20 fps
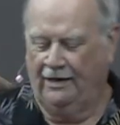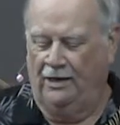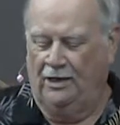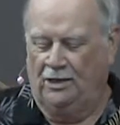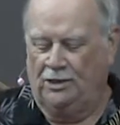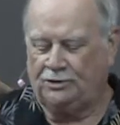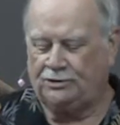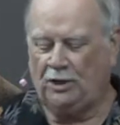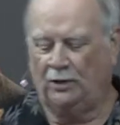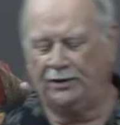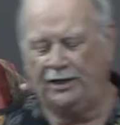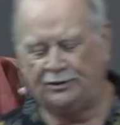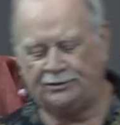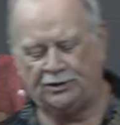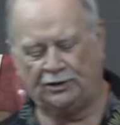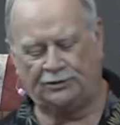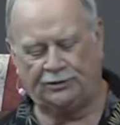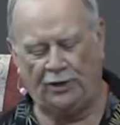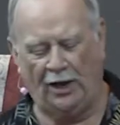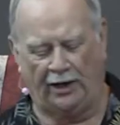So he
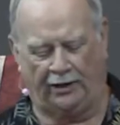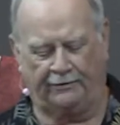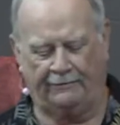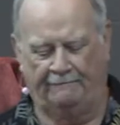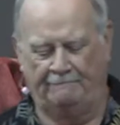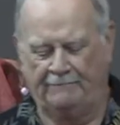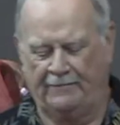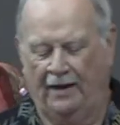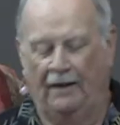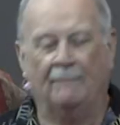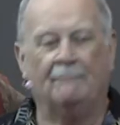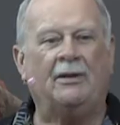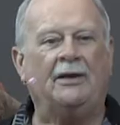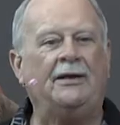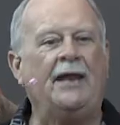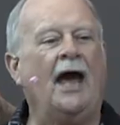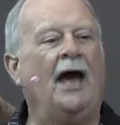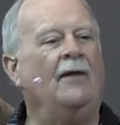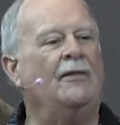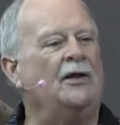says, Look, but
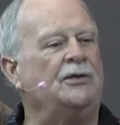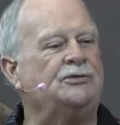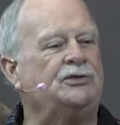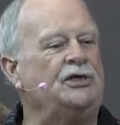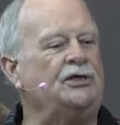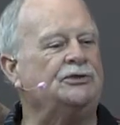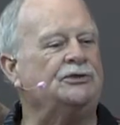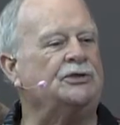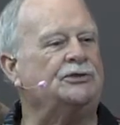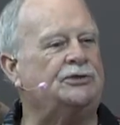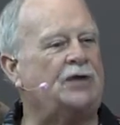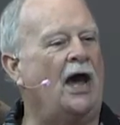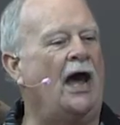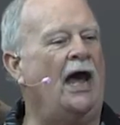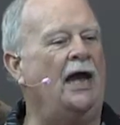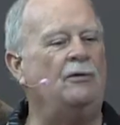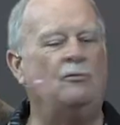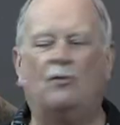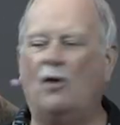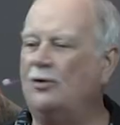now that Jesus
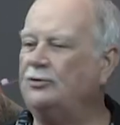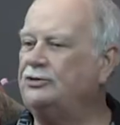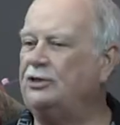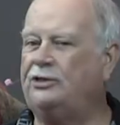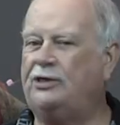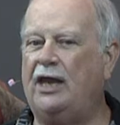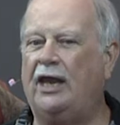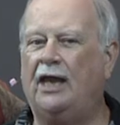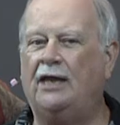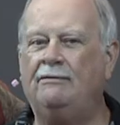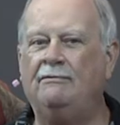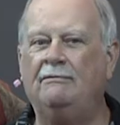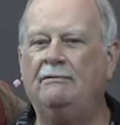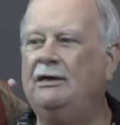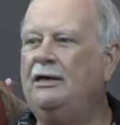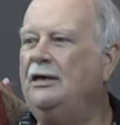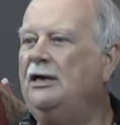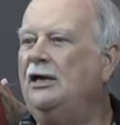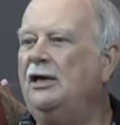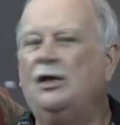died, rose again,
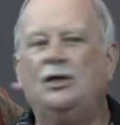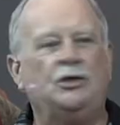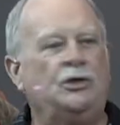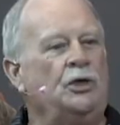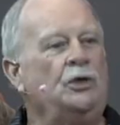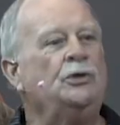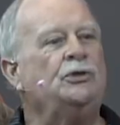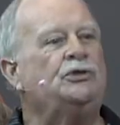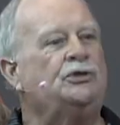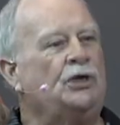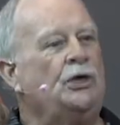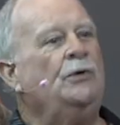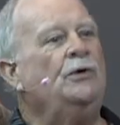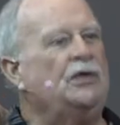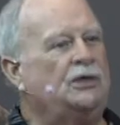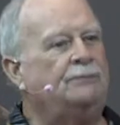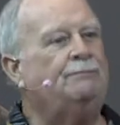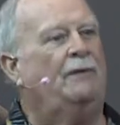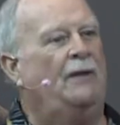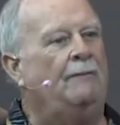you
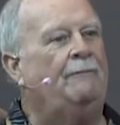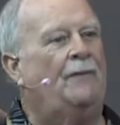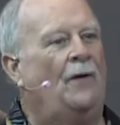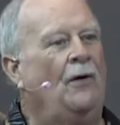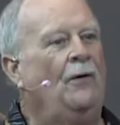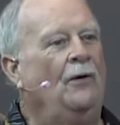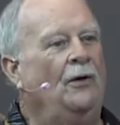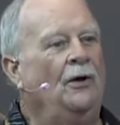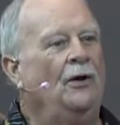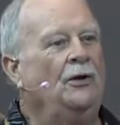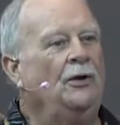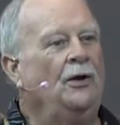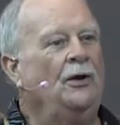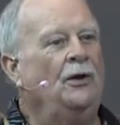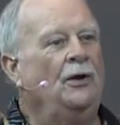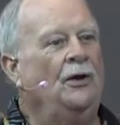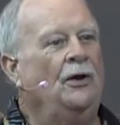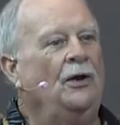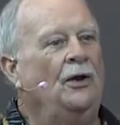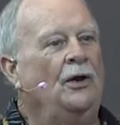Jewish people,
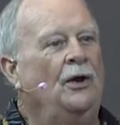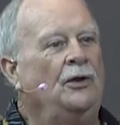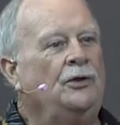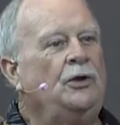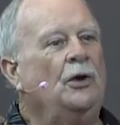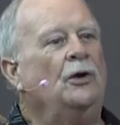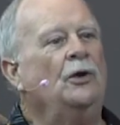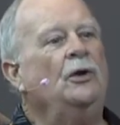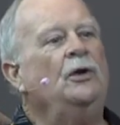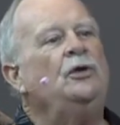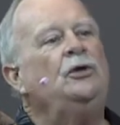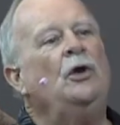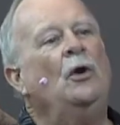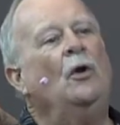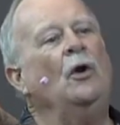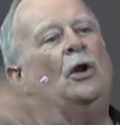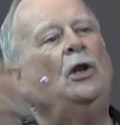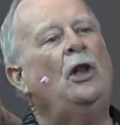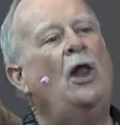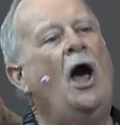your,
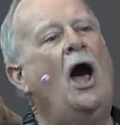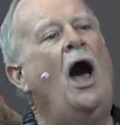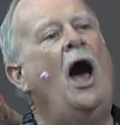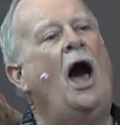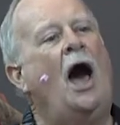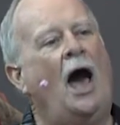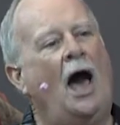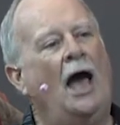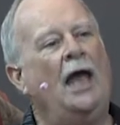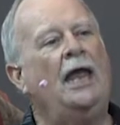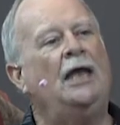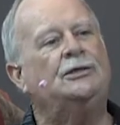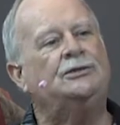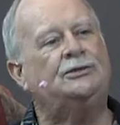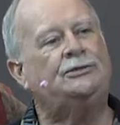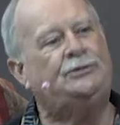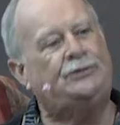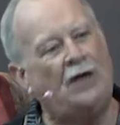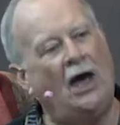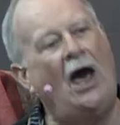your law has
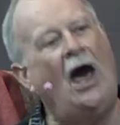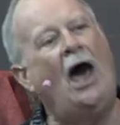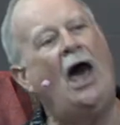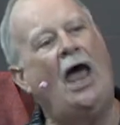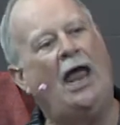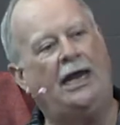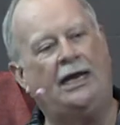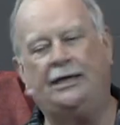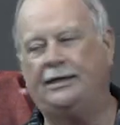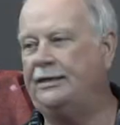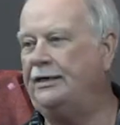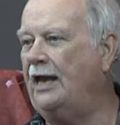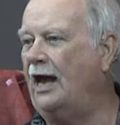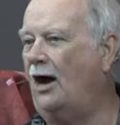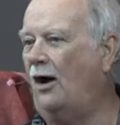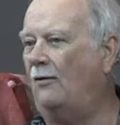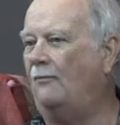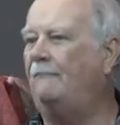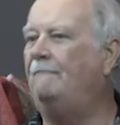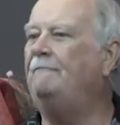died.
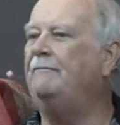Now,